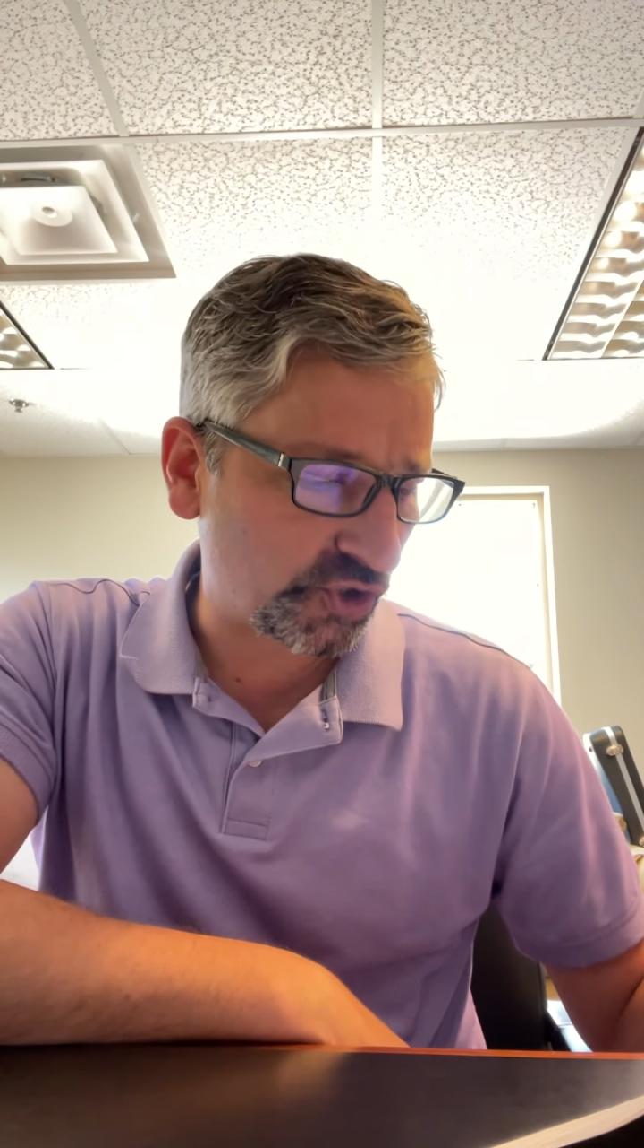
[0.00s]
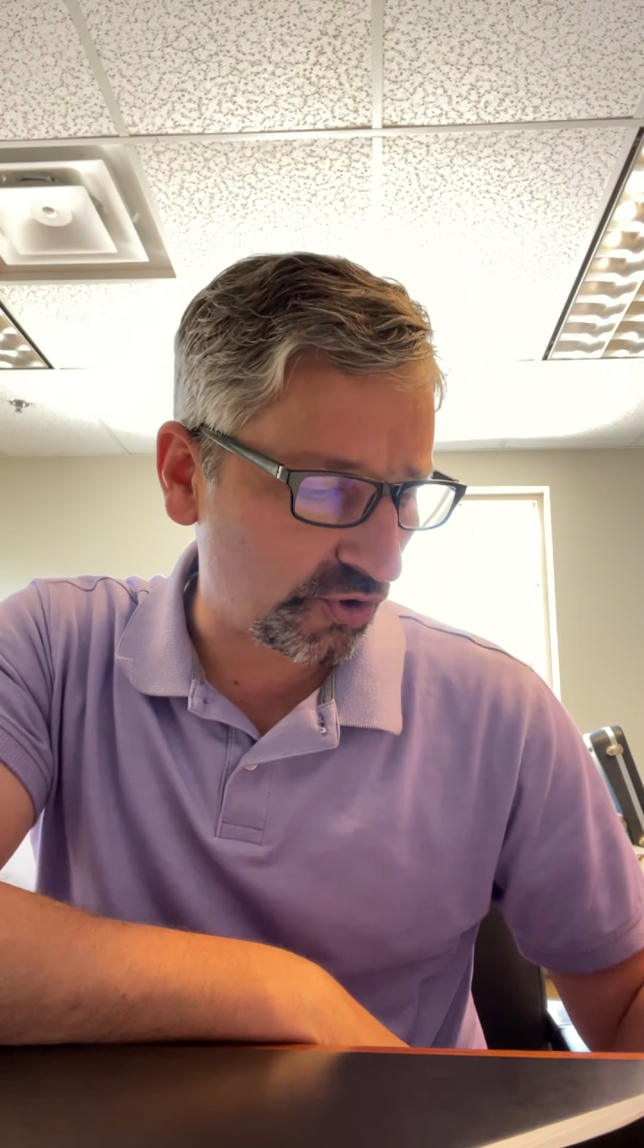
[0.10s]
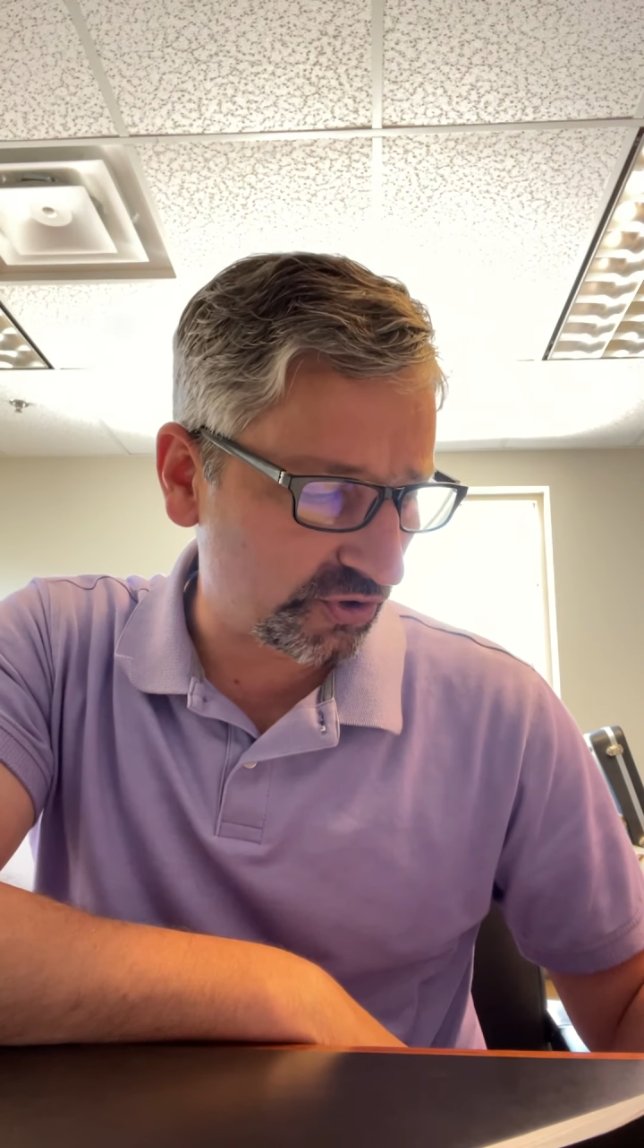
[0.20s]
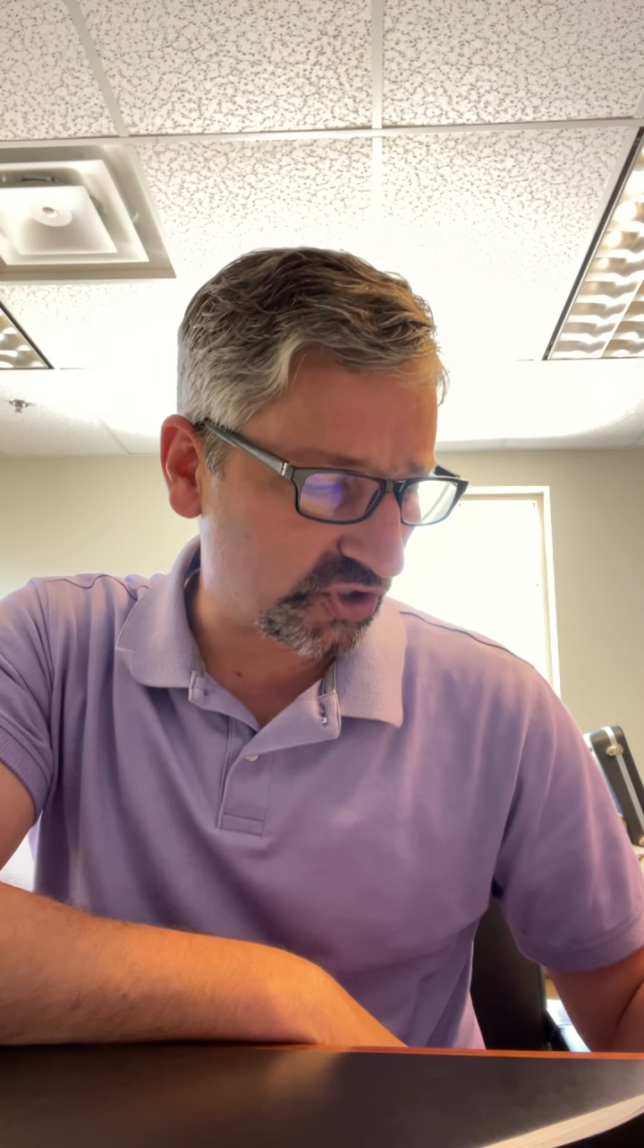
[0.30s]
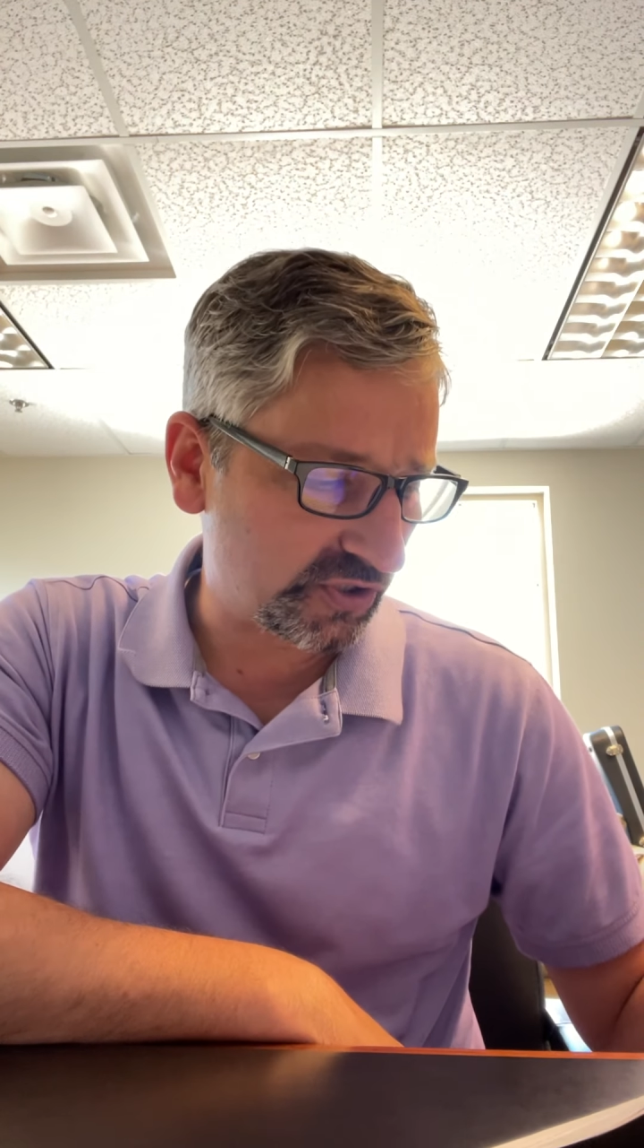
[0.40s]

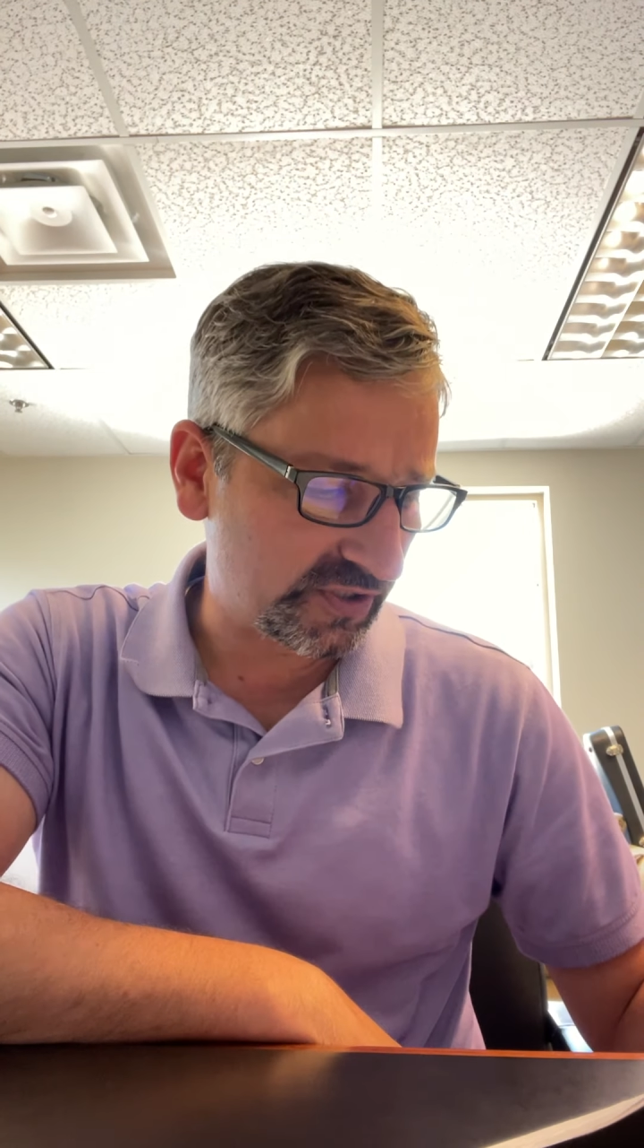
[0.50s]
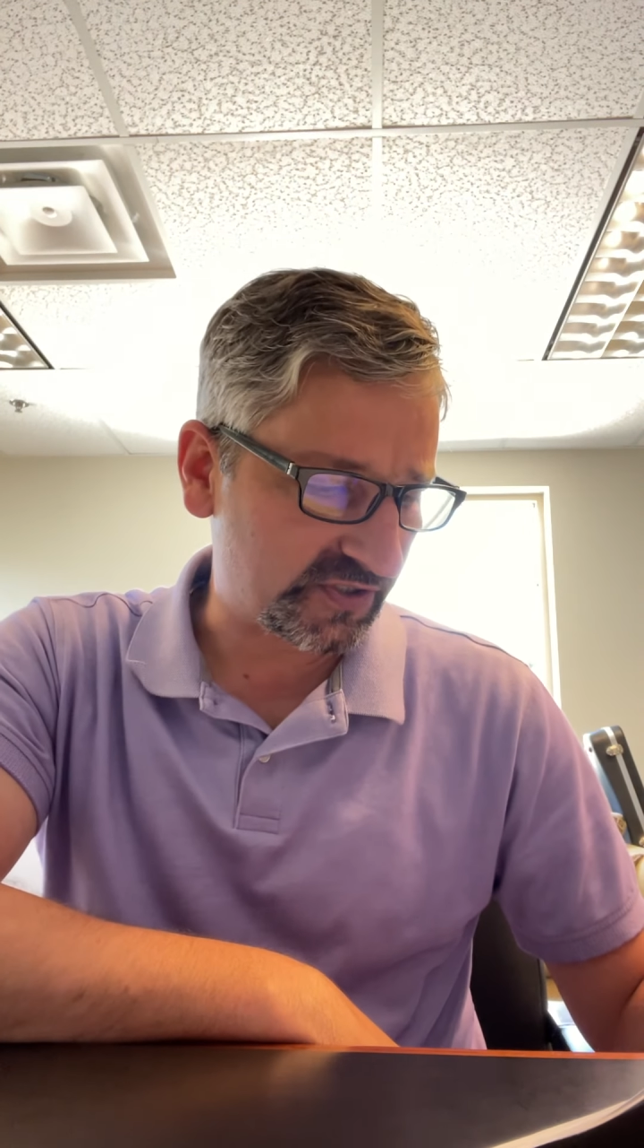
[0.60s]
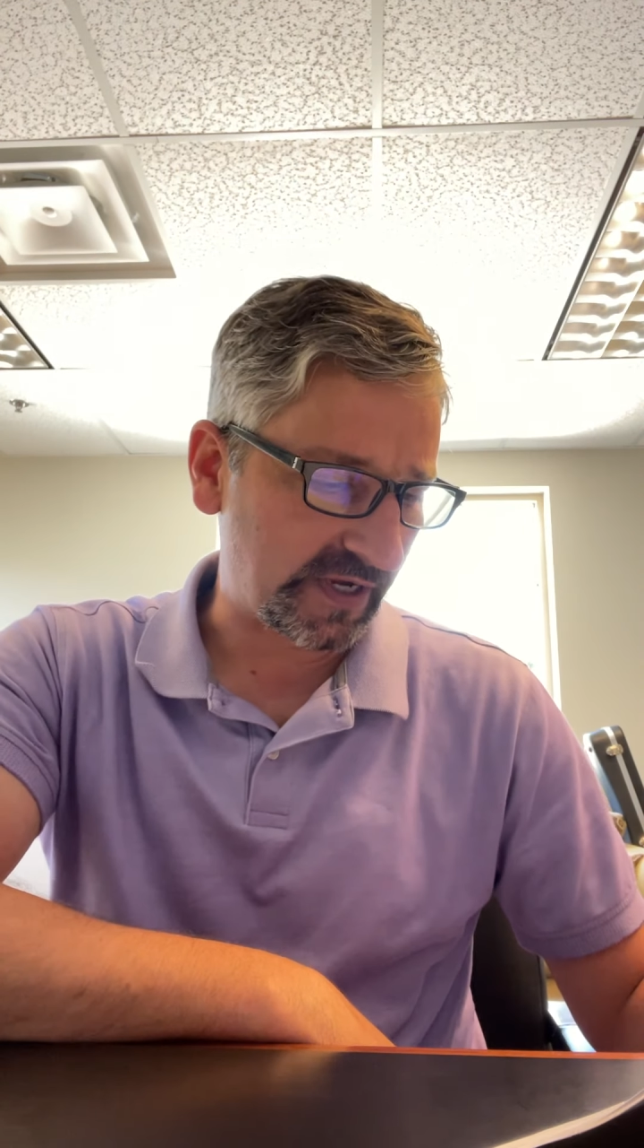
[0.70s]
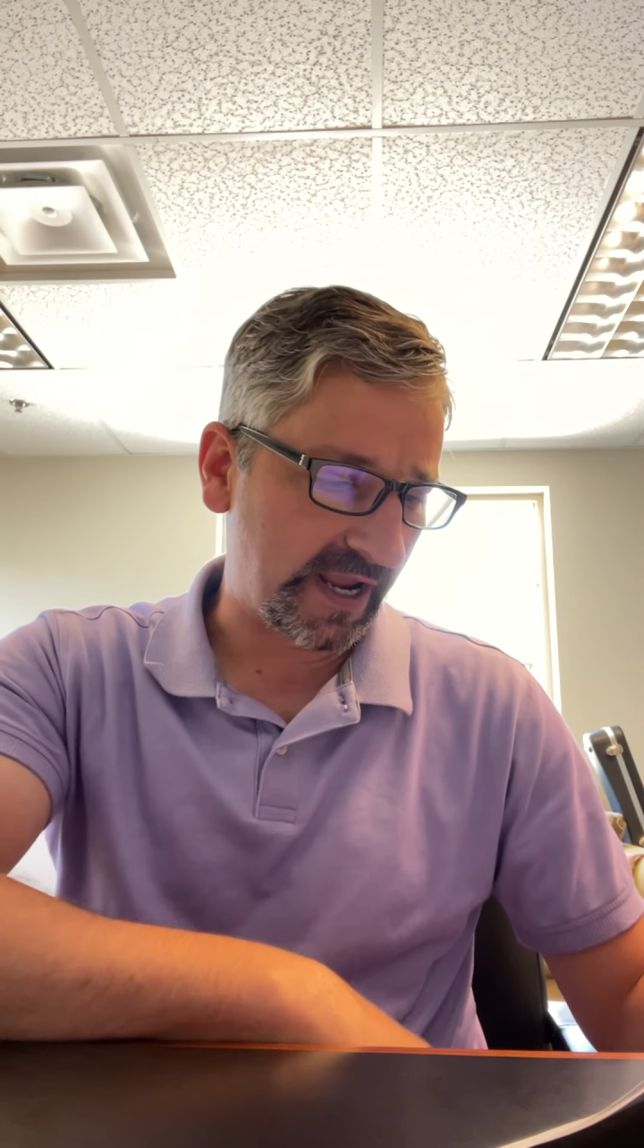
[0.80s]
churches